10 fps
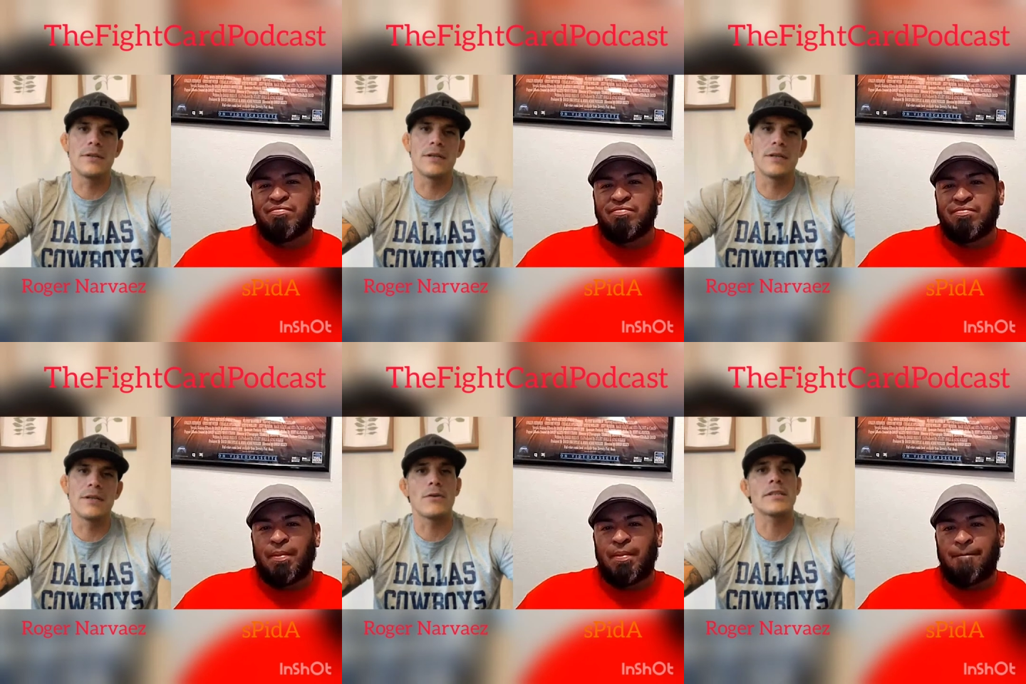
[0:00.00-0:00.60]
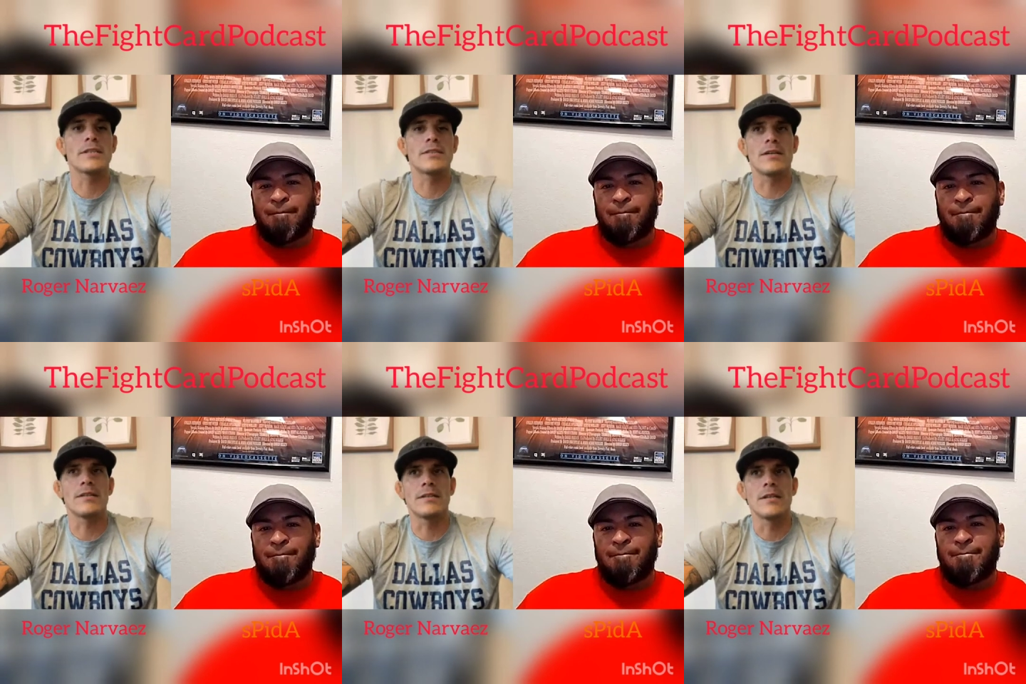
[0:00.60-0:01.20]
Speaker 1: to uh,
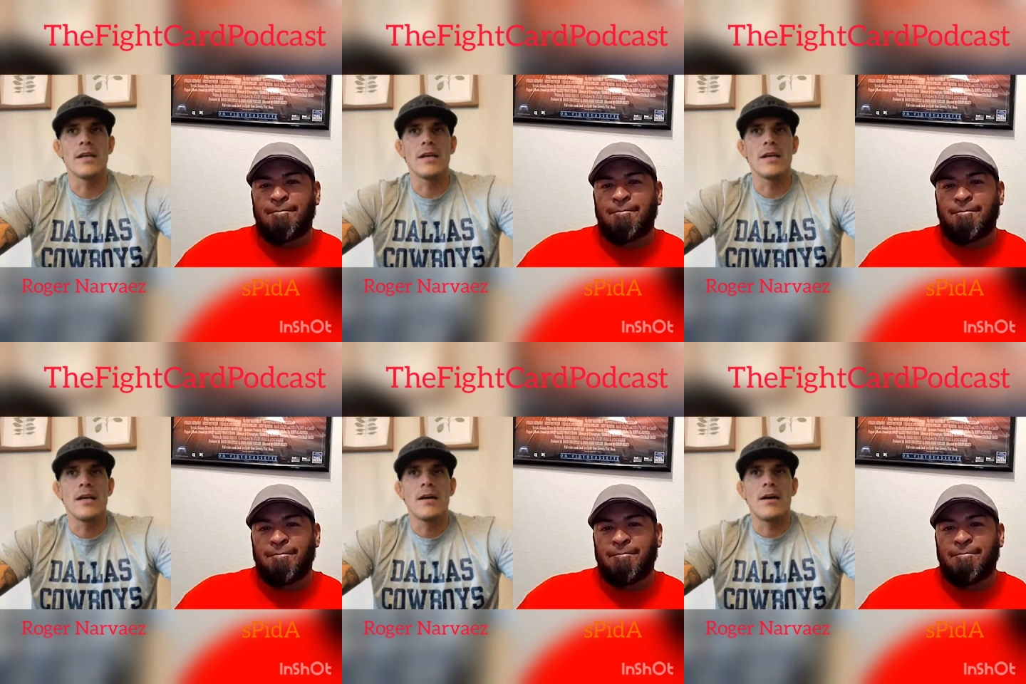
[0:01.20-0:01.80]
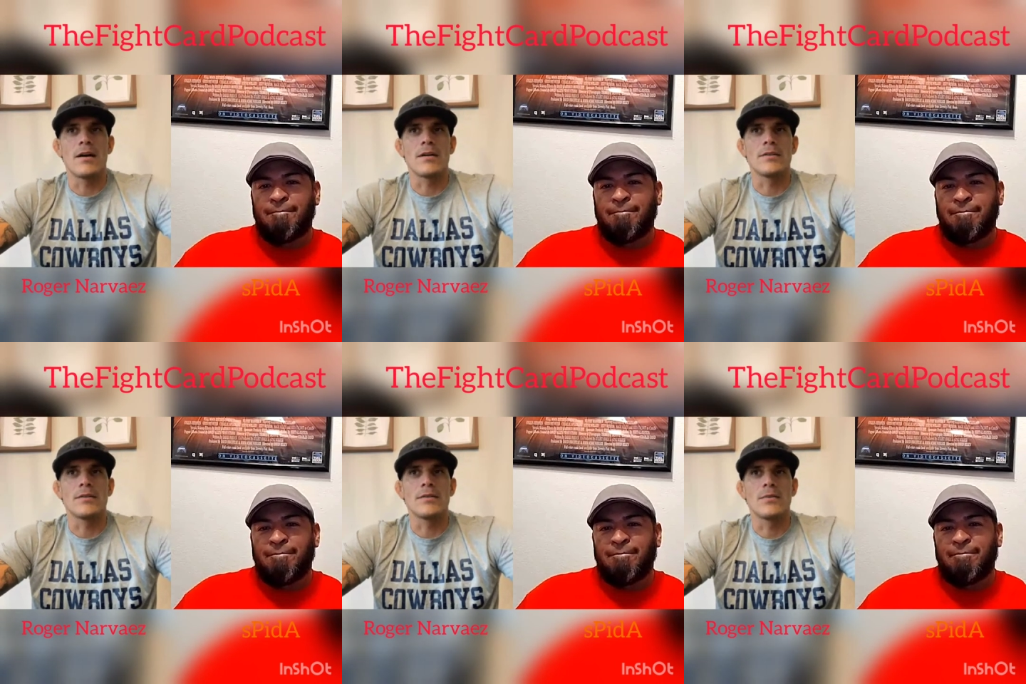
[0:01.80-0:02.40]
focus on
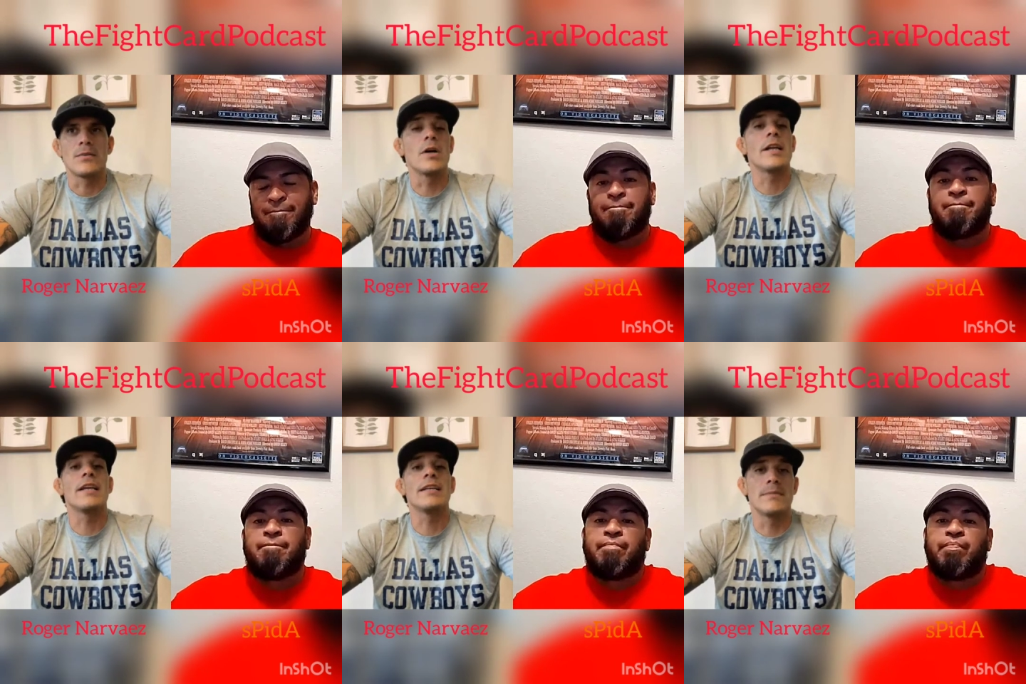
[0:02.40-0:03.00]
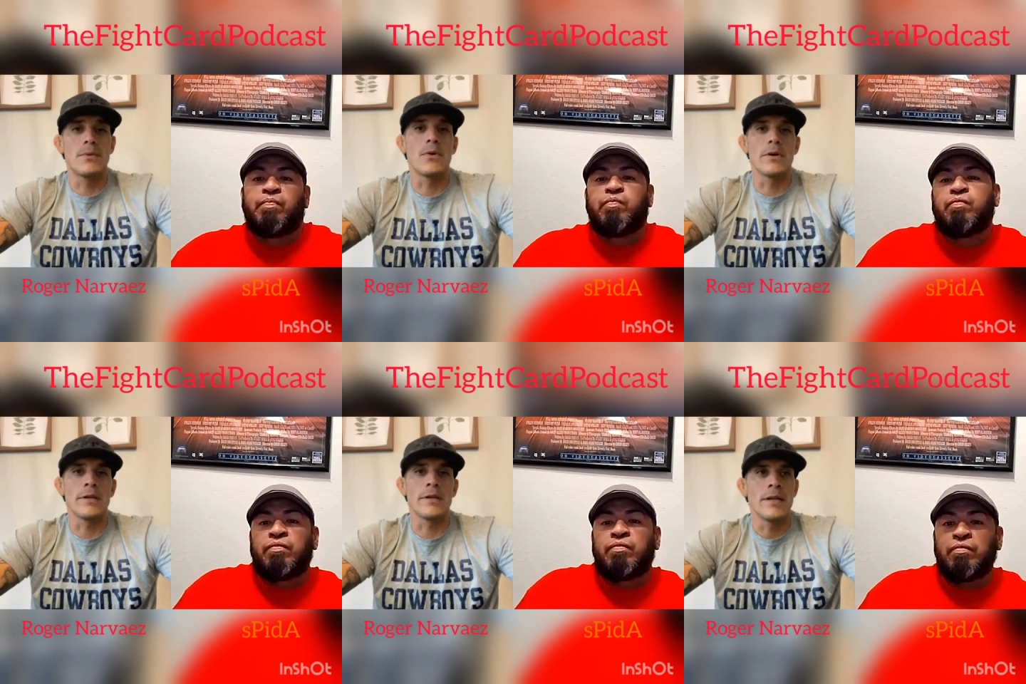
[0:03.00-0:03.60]
on what is
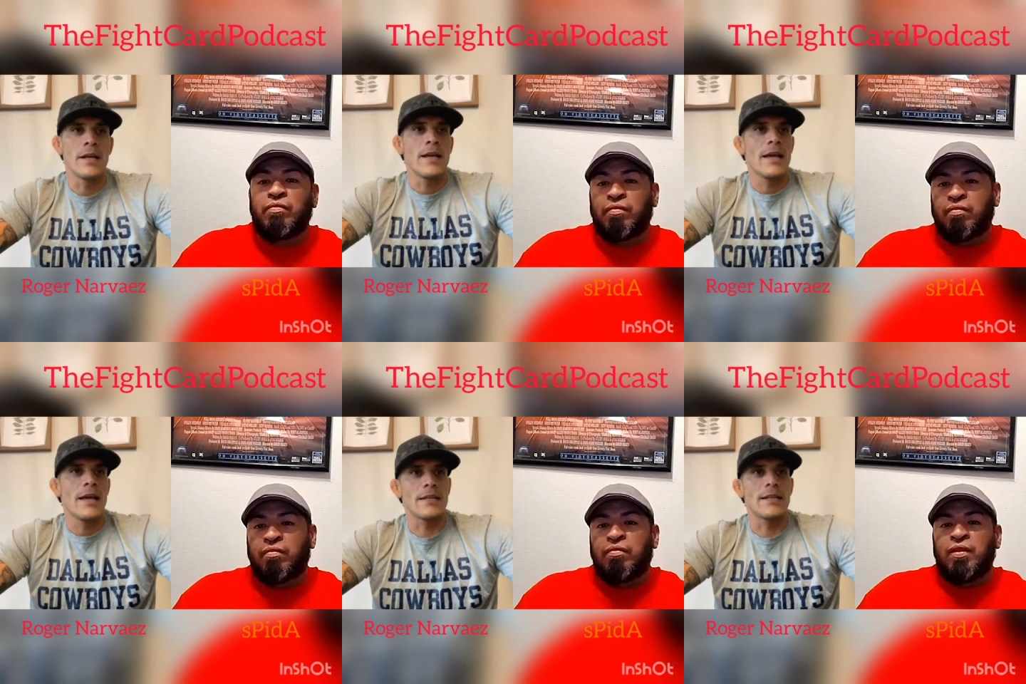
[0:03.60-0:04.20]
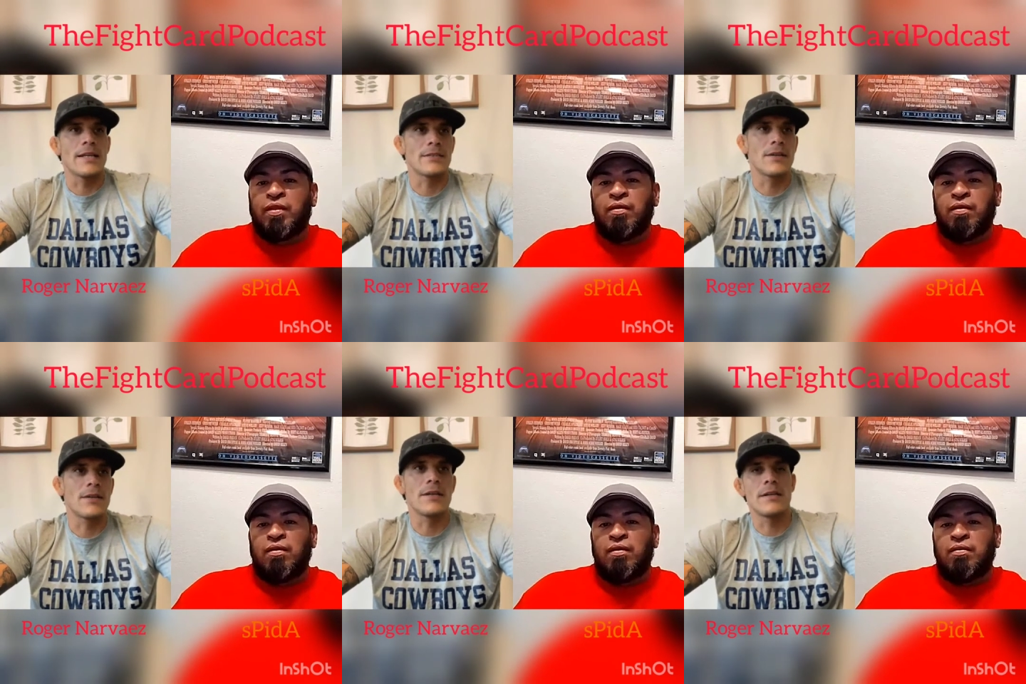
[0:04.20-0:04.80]
important and
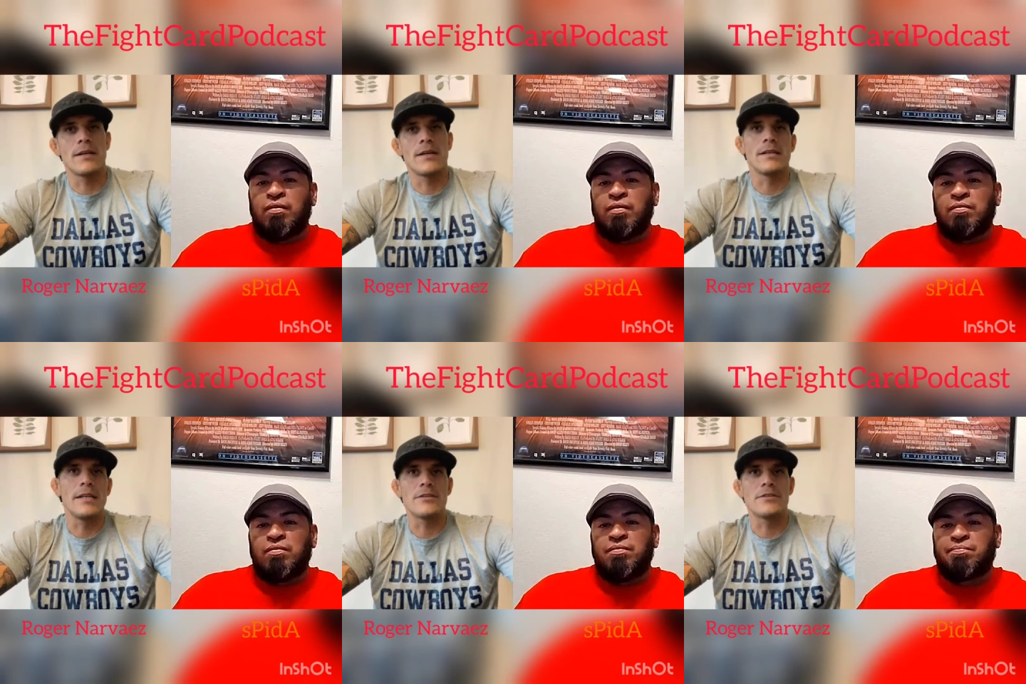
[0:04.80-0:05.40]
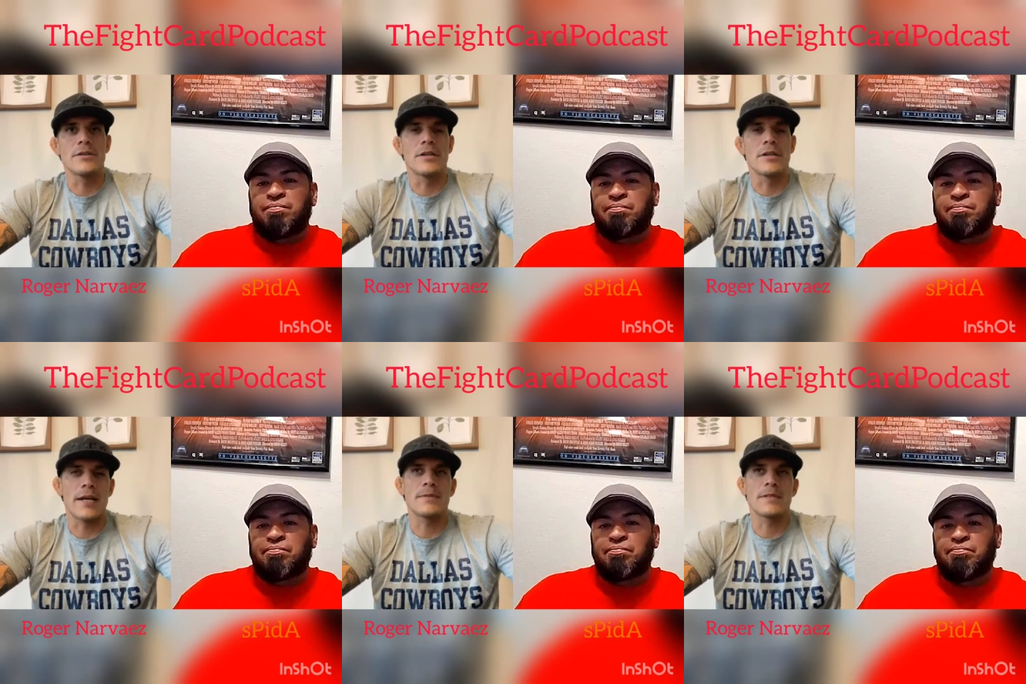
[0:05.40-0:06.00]
less on uh, leisure
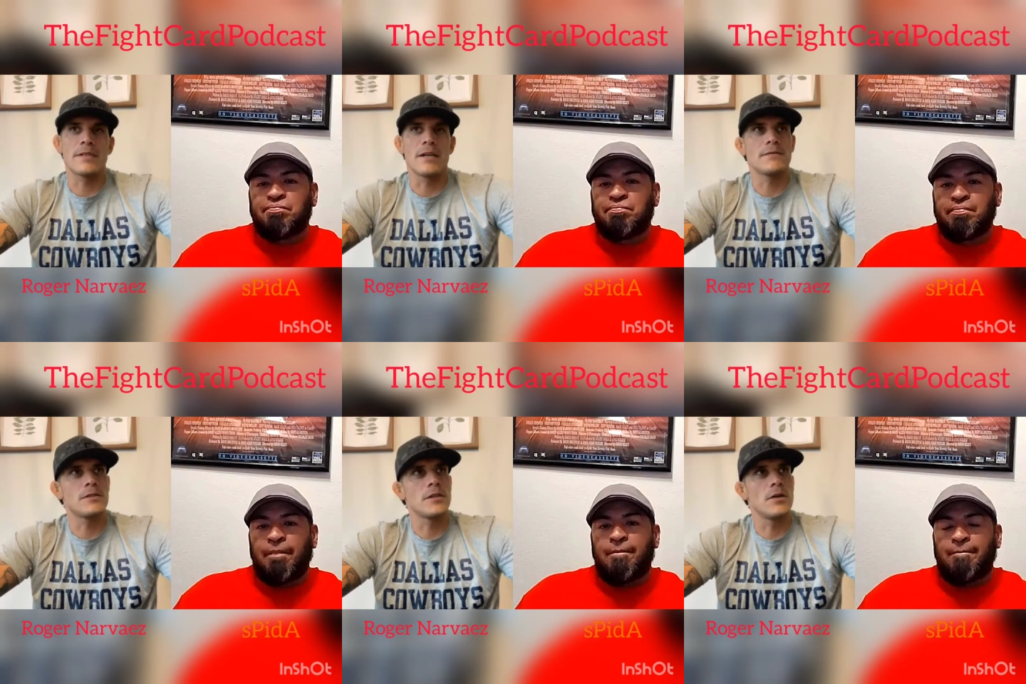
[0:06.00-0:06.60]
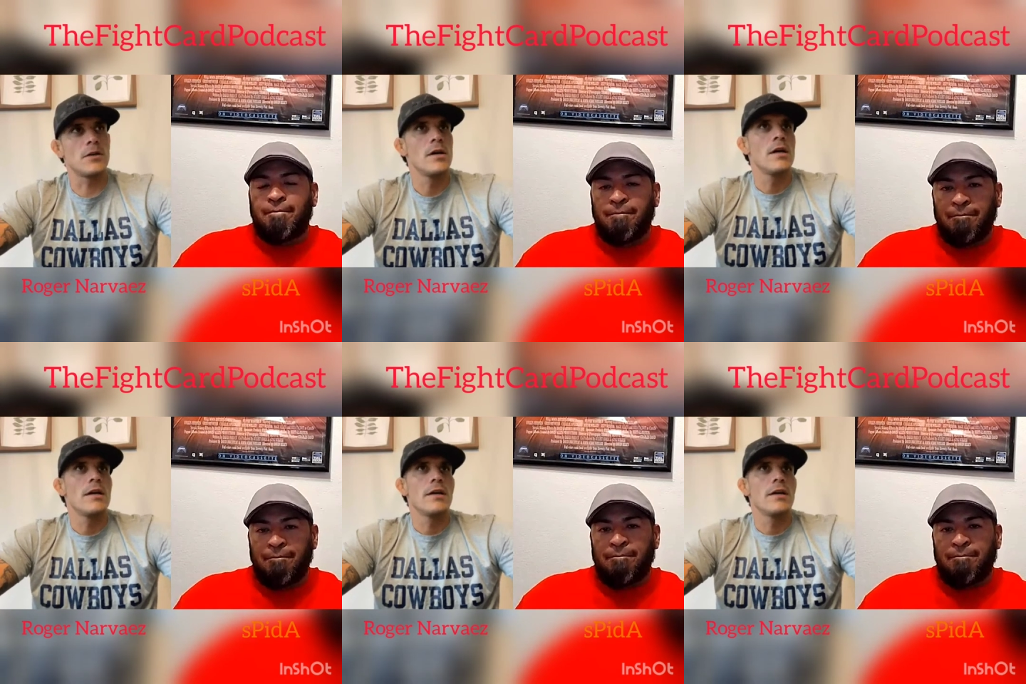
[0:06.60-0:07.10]
type stuff so